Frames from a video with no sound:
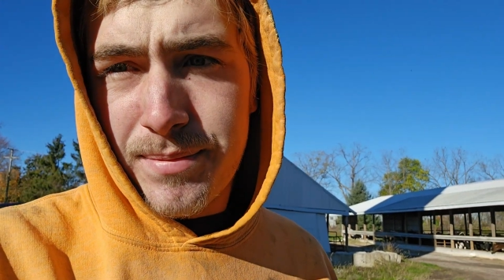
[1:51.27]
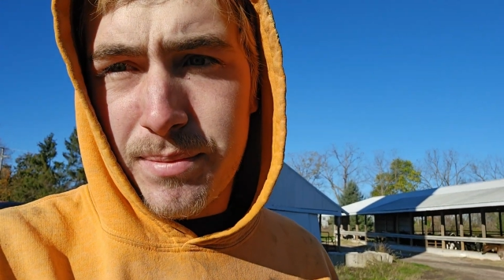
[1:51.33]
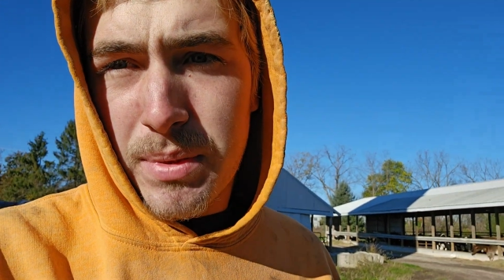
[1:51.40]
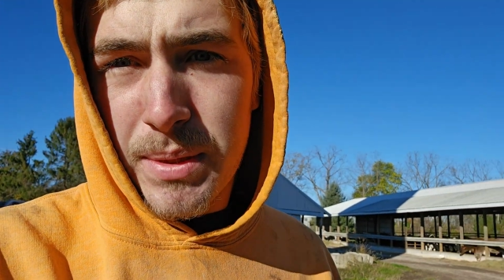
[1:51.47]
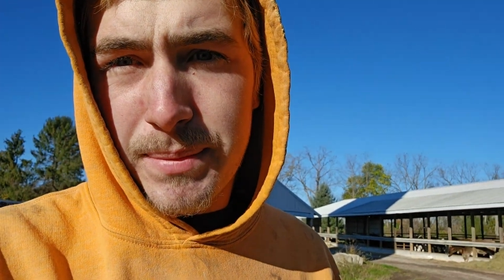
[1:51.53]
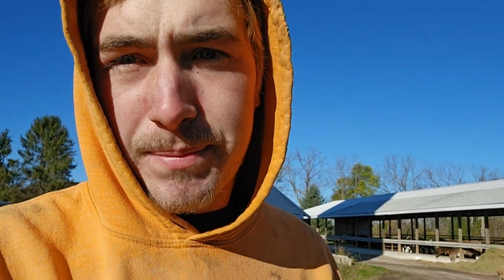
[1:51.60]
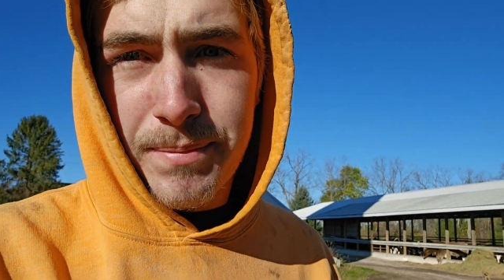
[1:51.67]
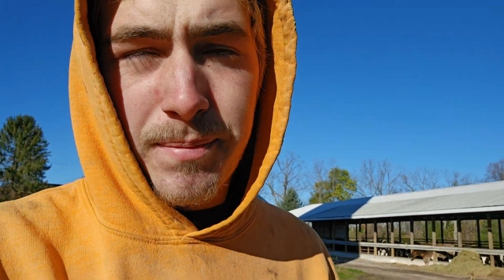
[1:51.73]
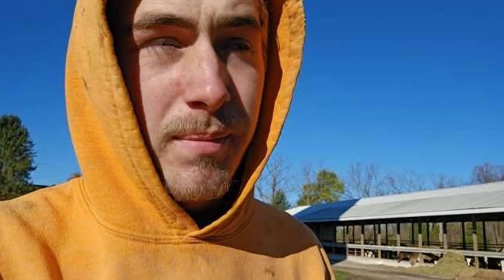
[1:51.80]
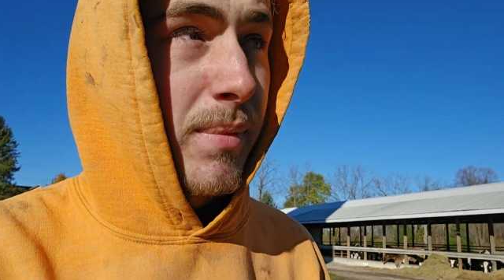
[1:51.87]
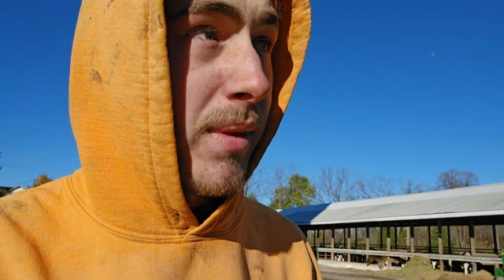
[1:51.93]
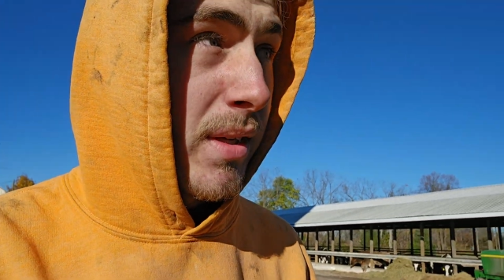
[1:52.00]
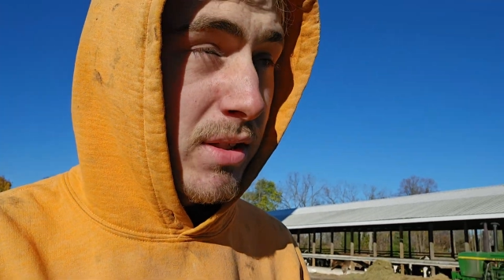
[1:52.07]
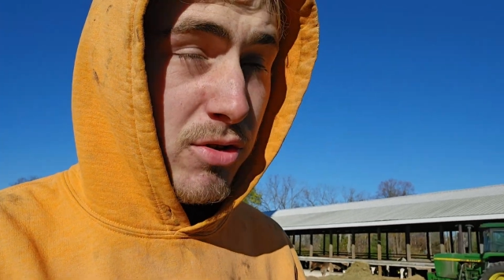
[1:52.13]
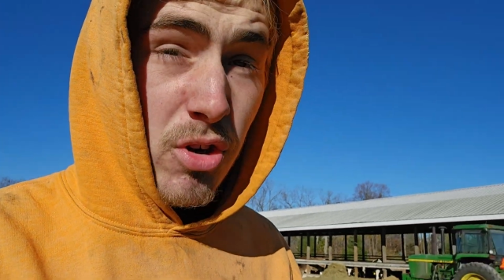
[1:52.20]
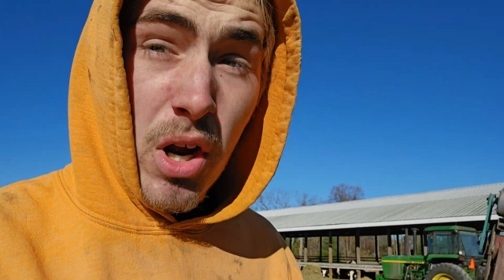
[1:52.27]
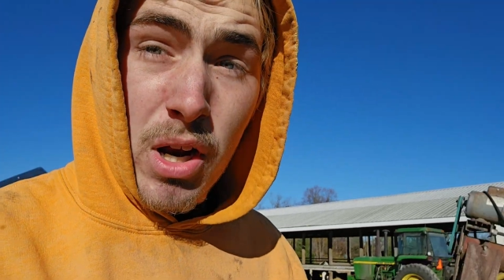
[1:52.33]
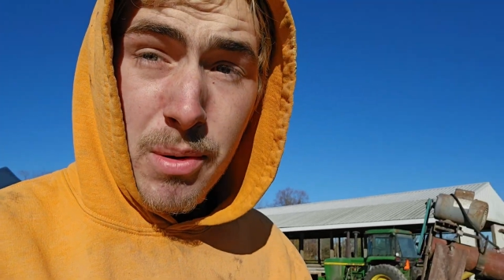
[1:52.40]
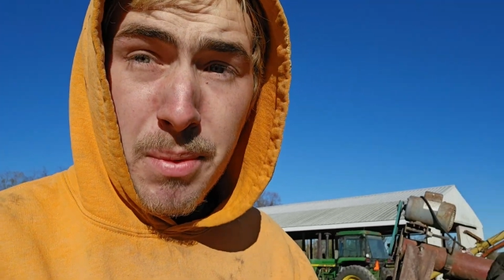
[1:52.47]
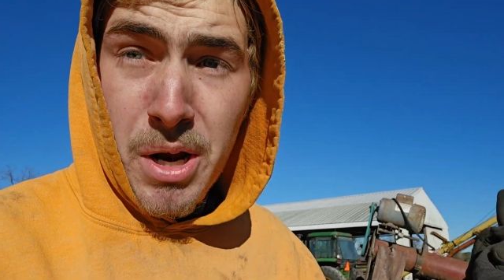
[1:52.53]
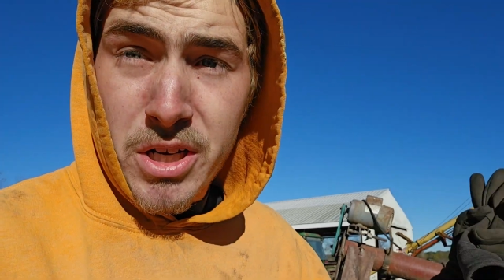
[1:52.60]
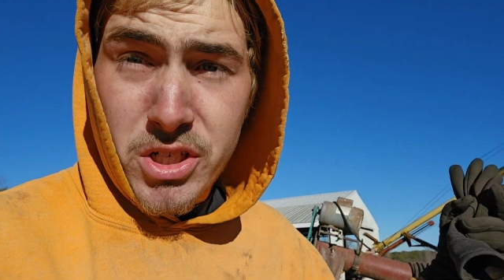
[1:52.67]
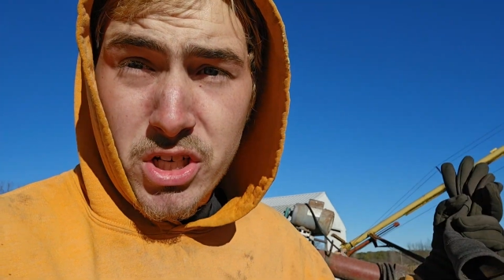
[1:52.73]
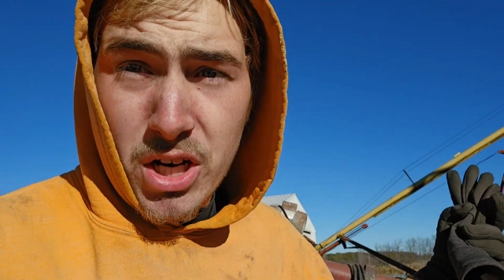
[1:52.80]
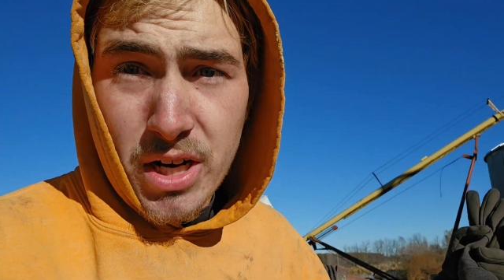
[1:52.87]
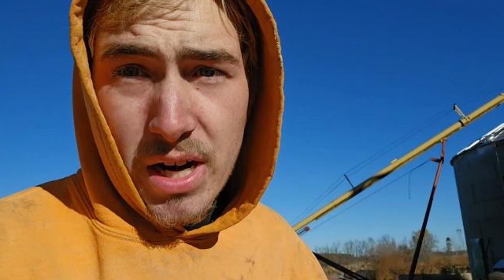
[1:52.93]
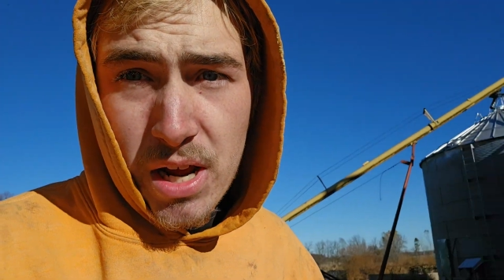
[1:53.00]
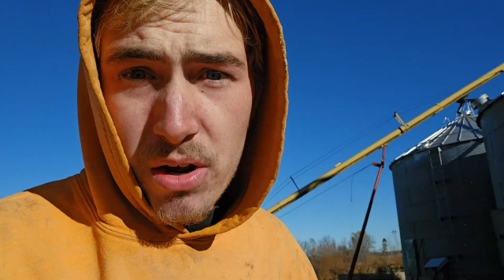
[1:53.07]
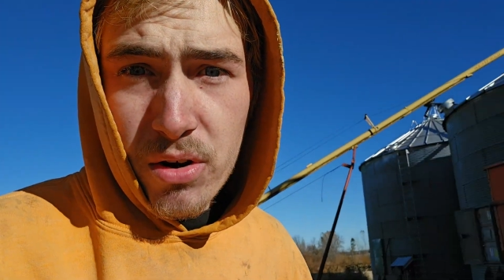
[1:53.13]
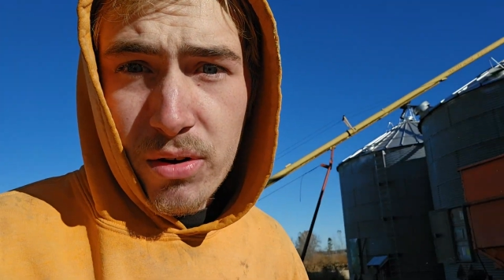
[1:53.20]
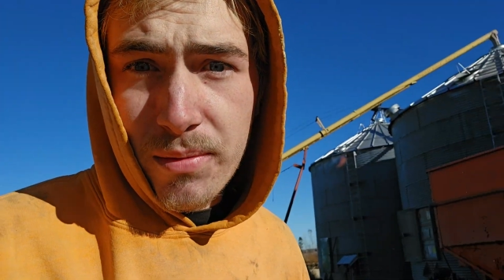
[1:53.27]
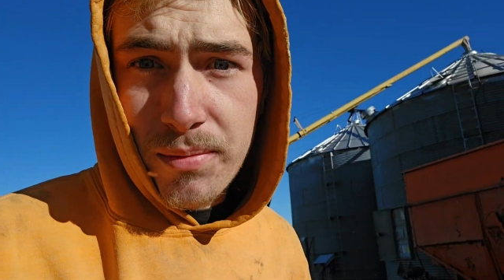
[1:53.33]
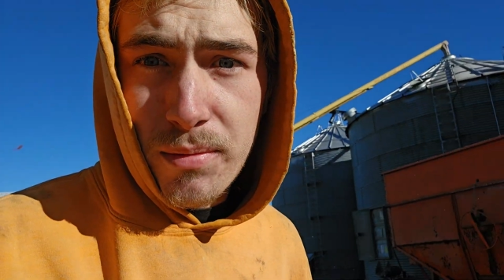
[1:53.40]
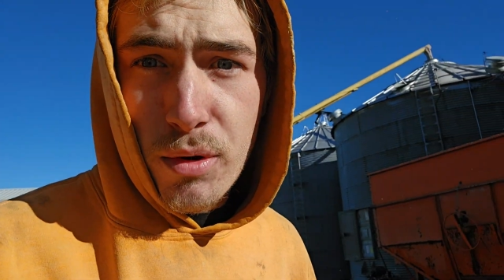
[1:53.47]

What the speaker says: But this dryer might shut down